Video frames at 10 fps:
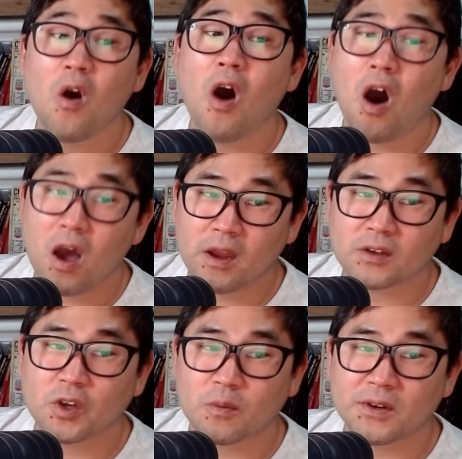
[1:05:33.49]
on
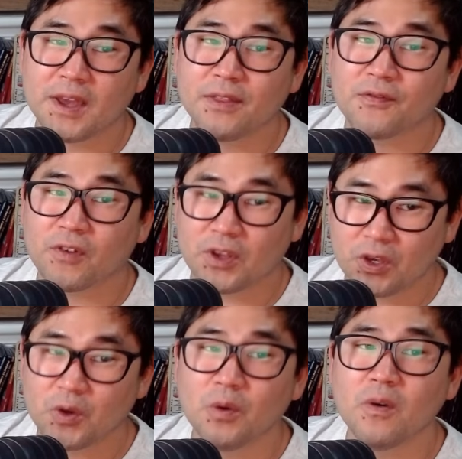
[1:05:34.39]
October 9th for
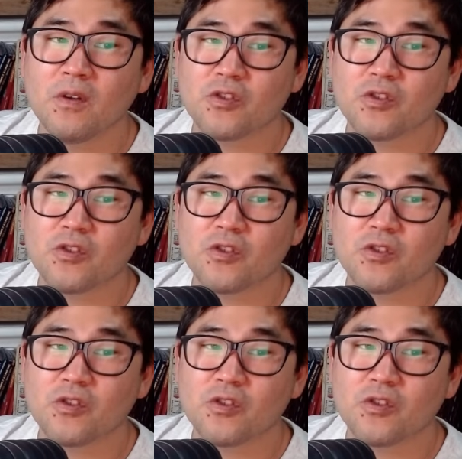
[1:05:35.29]
you,